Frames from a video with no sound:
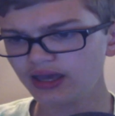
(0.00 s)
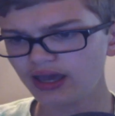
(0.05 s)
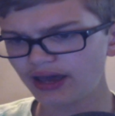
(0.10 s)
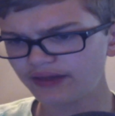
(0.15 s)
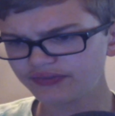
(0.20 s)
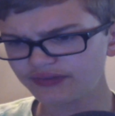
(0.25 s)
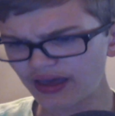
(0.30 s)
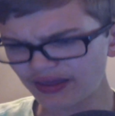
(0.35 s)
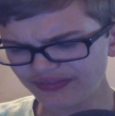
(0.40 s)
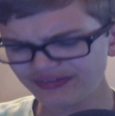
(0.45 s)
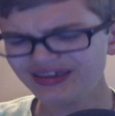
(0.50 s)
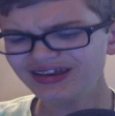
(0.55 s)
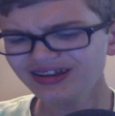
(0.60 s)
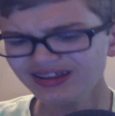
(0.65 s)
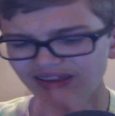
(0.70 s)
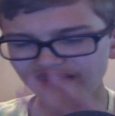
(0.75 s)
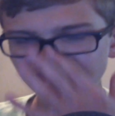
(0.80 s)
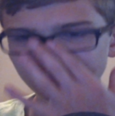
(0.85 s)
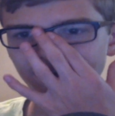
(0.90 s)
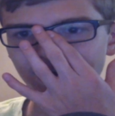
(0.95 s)
At the end
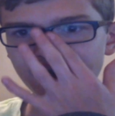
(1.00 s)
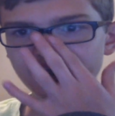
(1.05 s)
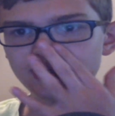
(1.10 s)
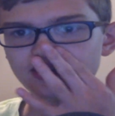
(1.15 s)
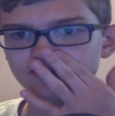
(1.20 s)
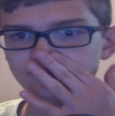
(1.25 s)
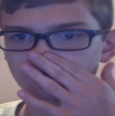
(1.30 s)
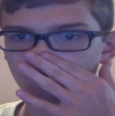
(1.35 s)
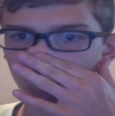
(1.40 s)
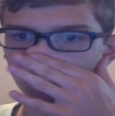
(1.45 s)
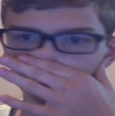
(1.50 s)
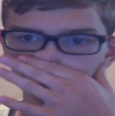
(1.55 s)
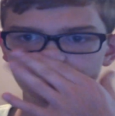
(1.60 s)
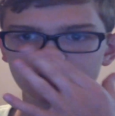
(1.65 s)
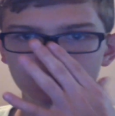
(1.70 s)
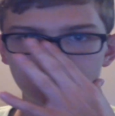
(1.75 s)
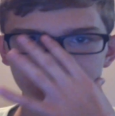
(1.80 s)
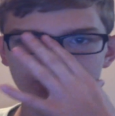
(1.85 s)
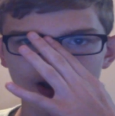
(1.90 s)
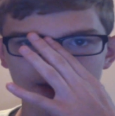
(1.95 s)
of the day, folks,
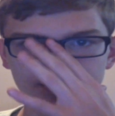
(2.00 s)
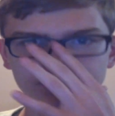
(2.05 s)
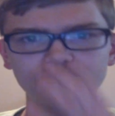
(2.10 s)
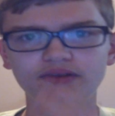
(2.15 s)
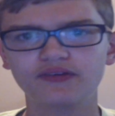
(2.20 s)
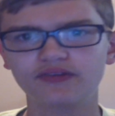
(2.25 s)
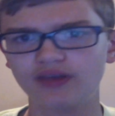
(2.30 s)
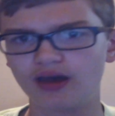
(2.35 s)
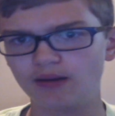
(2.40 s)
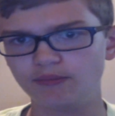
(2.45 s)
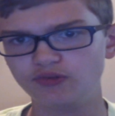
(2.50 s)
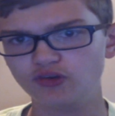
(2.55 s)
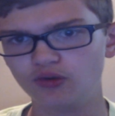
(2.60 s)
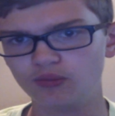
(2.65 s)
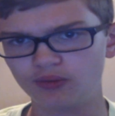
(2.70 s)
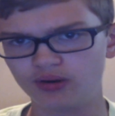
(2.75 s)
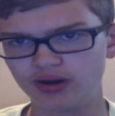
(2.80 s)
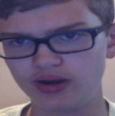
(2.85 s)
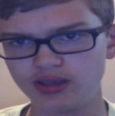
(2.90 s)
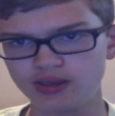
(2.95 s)
and I'm wrapping this up,
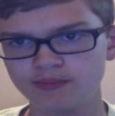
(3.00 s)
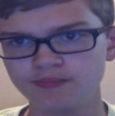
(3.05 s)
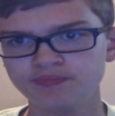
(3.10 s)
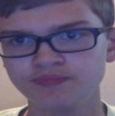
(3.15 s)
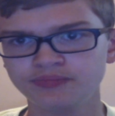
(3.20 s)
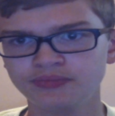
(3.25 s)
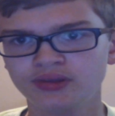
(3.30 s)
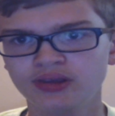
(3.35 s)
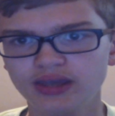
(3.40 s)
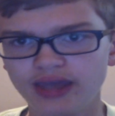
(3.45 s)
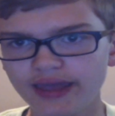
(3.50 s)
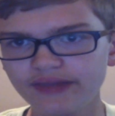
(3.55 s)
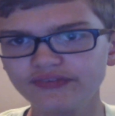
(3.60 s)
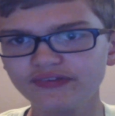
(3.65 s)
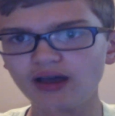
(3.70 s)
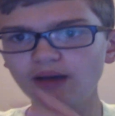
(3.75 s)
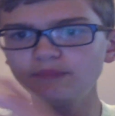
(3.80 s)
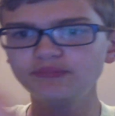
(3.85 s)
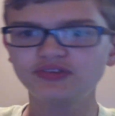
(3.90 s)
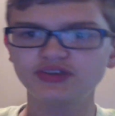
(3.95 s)
don't worry,
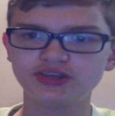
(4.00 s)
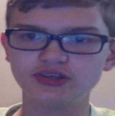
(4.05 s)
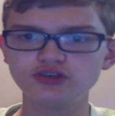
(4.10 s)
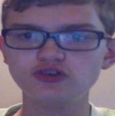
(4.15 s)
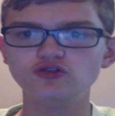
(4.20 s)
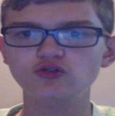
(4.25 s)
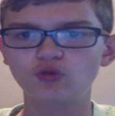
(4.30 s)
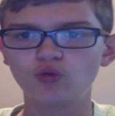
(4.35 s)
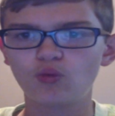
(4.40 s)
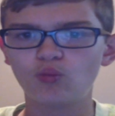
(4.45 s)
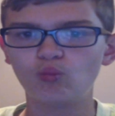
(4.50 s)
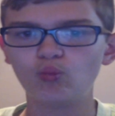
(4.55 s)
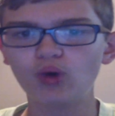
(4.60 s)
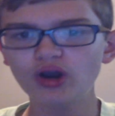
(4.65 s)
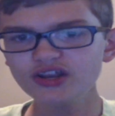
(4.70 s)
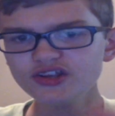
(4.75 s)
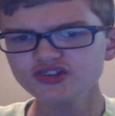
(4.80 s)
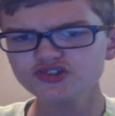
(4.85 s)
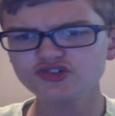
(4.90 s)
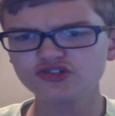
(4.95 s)
it's up to you.
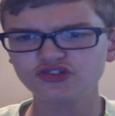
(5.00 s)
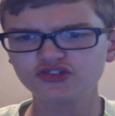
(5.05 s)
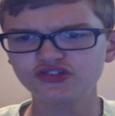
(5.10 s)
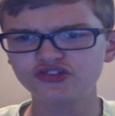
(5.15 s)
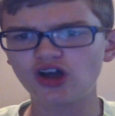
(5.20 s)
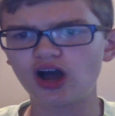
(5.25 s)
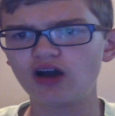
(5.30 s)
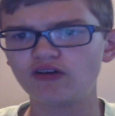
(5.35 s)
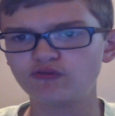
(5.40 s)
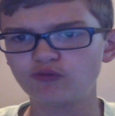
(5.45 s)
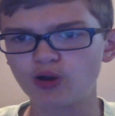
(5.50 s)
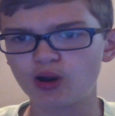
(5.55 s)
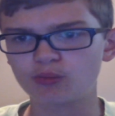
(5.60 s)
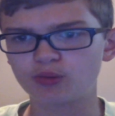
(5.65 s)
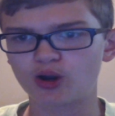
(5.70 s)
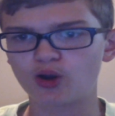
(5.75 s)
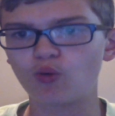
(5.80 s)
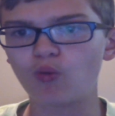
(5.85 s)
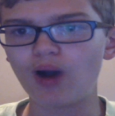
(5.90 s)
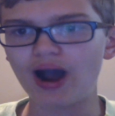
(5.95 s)
What does your software
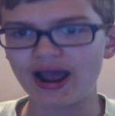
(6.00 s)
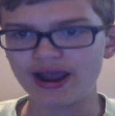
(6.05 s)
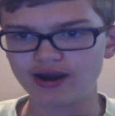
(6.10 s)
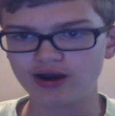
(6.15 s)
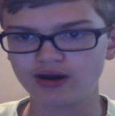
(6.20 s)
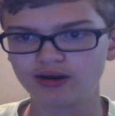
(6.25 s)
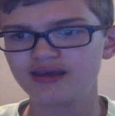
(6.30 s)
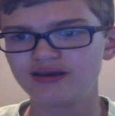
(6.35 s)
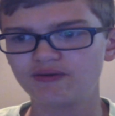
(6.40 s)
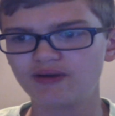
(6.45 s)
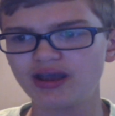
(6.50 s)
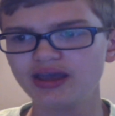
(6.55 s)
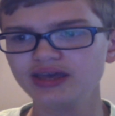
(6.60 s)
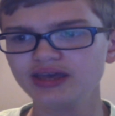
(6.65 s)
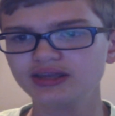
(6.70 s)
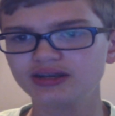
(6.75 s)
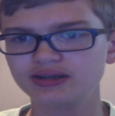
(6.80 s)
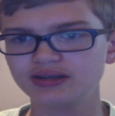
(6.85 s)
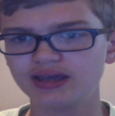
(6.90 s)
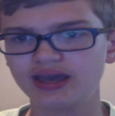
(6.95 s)
require,
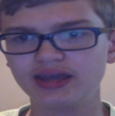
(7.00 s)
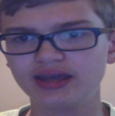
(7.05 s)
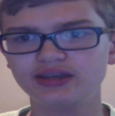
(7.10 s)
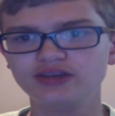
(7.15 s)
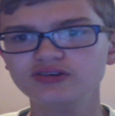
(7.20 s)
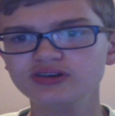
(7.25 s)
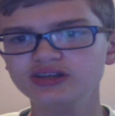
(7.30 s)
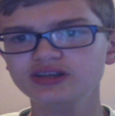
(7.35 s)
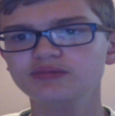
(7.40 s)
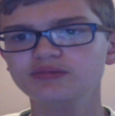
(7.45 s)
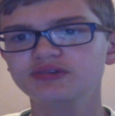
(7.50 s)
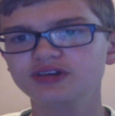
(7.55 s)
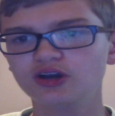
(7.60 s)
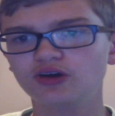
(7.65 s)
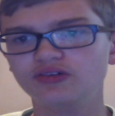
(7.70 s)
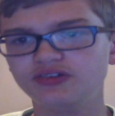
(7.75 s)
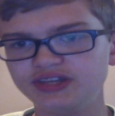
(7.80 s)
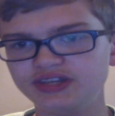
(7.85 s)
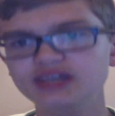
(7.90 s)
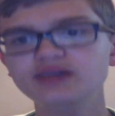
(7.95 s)
right? And you can even
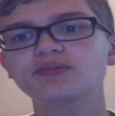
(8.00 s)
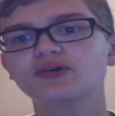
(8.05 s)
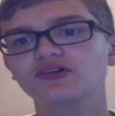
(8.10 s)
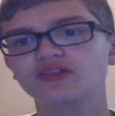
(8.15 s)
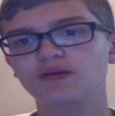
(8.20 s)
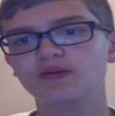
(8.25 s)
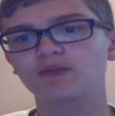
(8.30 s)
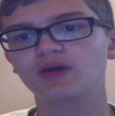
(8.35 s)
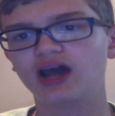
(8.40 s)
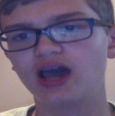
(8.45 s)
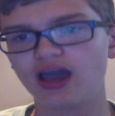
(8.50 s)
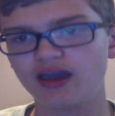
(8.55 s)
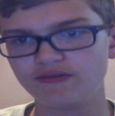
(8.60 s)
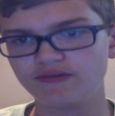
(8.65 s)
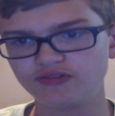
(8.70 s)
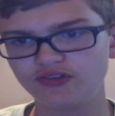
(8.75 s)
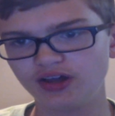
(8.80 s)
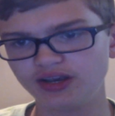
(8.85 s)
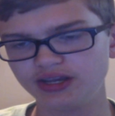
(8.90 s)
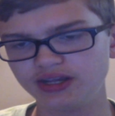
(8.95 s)
go deeper than what
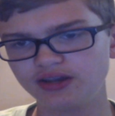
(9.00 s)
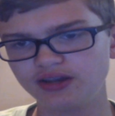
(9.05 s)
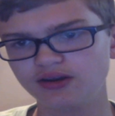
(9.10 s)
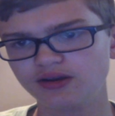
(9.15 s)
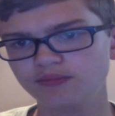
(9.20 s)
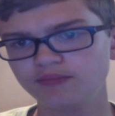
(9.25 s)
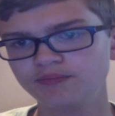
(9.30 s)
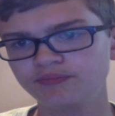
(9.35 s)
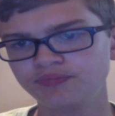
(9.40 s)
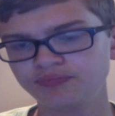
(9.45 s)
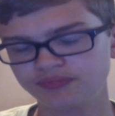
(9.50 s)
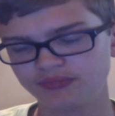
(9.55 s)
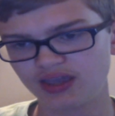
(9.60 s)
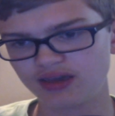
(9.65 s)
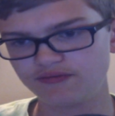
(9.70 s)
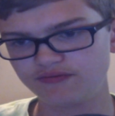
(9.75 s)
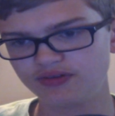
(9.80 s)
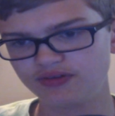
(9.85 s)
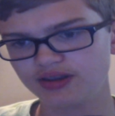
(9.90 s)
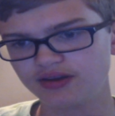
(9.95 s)
I've done here
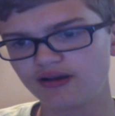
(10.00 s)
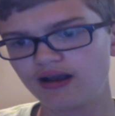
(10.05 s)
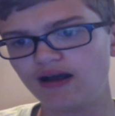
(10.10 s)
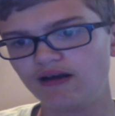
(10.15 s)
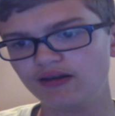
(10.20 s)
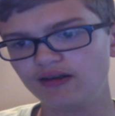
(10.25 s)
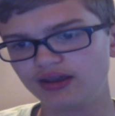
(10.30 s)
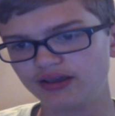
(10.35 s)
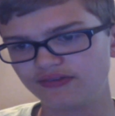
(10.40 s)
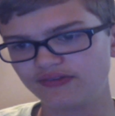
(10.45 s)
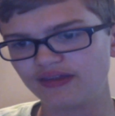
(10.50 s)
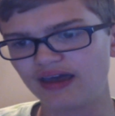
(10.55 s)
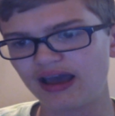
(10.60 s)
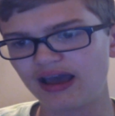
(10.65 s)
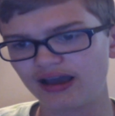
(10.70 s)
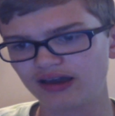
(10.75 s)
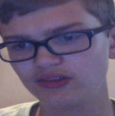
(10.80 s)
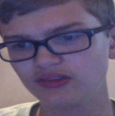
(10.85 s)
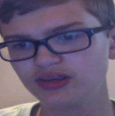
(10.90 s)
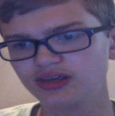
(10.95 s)
and figure out
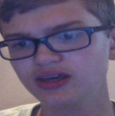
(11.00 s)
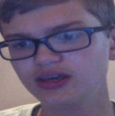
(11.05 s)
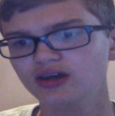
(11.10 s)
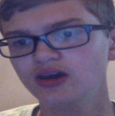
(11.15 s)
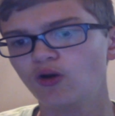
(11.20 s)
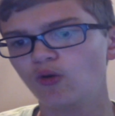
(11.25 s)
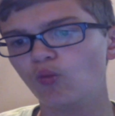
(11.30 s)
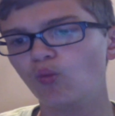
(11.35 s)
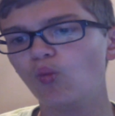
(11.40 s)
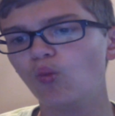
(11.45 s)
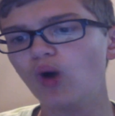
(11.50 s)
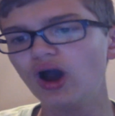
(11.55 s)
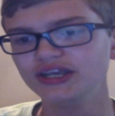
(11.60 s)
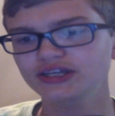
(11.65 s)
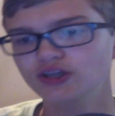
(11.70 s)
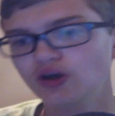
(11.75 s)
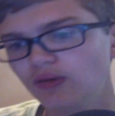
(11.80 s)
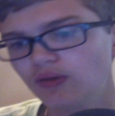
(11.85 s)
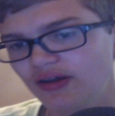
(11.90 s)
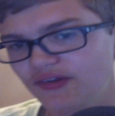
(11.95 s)
exactly what
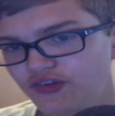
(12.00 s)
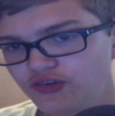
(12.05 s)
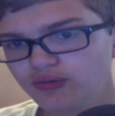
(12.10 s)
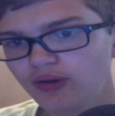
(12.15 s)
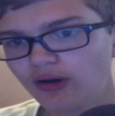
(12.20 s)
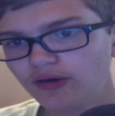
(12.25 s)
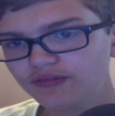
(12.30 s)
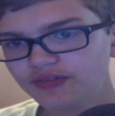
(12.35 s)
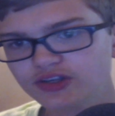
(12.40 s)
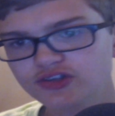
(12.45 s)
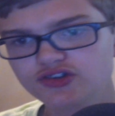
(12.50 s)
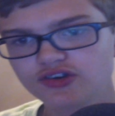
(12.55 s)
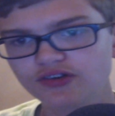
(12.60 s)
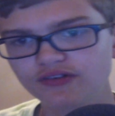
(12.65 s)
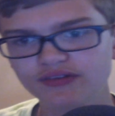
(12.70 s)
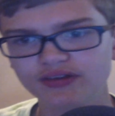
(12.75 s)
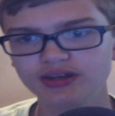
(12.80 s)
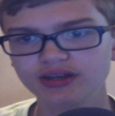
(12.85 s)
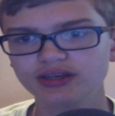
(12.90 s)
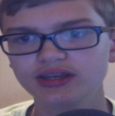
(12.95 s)
NoSQL
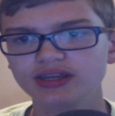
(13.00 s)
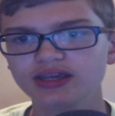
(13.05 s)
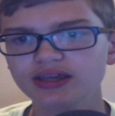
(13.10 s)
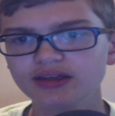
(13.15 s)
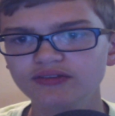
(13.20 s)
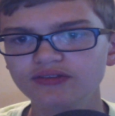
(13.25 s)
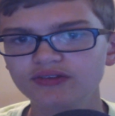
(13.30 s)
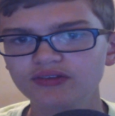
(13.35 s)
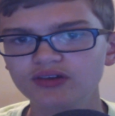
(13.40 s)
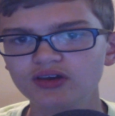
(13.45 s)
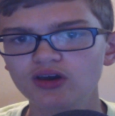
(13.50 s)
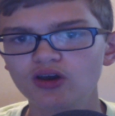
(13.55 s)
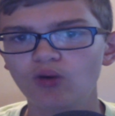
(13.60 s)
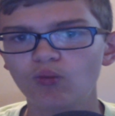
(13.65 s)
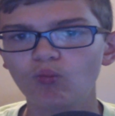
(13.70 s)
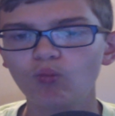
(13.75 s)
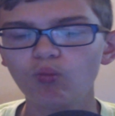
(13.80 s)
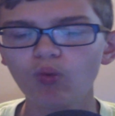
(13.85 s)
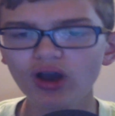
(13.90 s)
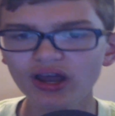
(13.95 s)
features it needs.
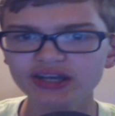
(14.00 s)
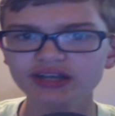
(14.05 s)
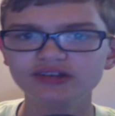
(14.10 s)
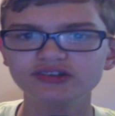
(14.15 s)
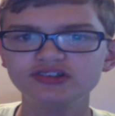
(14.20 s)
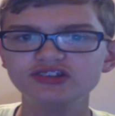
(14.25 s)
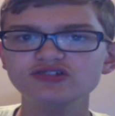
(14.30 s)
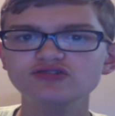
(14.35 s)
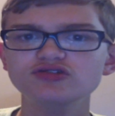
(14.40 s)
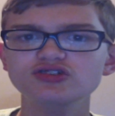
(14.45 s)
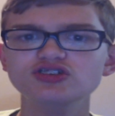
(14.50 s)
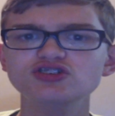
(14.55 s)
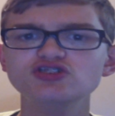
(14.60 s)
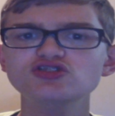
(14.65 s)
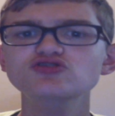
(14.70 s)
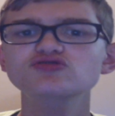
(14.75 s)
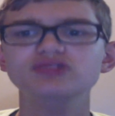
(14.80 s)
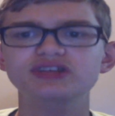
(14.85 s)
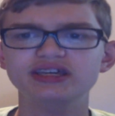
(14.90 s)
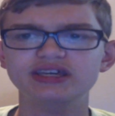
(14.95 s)
What do
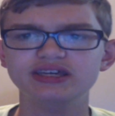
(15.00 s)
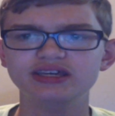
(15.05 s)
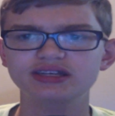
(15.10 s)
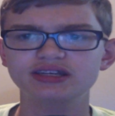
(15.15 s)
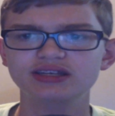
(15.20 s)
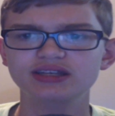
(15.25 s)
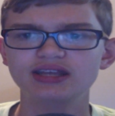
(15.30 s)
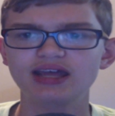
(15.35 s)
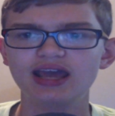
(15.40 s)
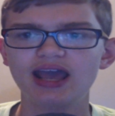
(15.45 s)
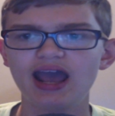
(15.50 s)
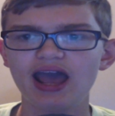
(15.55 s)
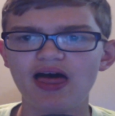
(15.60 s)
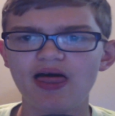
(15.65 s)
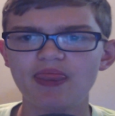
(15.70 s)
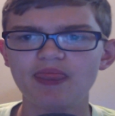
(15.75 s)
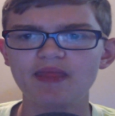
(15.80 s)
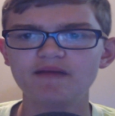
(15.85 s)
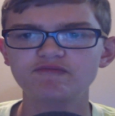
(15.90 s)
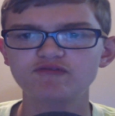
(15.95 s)
you need?
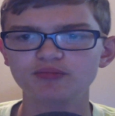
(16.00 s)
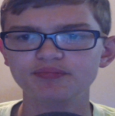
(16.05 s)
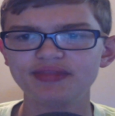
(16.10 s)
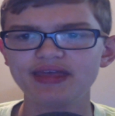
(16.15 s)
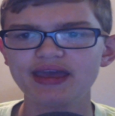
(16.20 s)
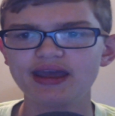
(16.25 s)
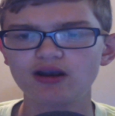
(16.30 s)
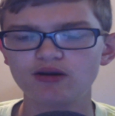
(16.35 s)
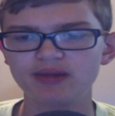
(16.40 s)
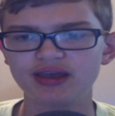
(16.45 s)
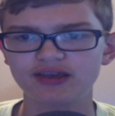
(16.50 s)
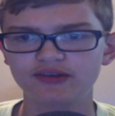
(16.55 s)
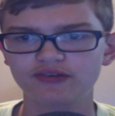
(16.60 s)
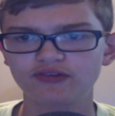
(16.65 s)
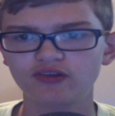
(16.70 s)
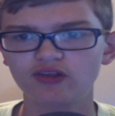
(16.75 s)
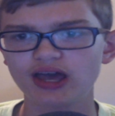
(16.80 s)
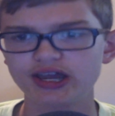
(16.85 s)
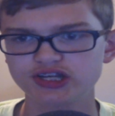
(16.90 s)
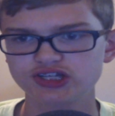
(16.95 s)
And then from there, make a
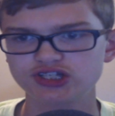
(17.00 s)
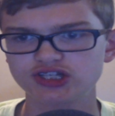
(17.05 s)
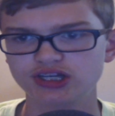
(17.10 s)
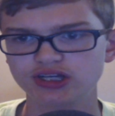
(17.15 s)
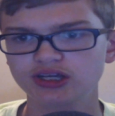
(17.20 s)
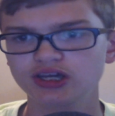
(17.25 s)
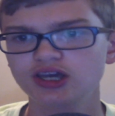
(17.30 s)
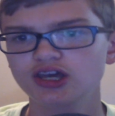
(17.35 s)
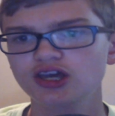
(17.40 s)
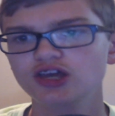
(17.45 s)
selection.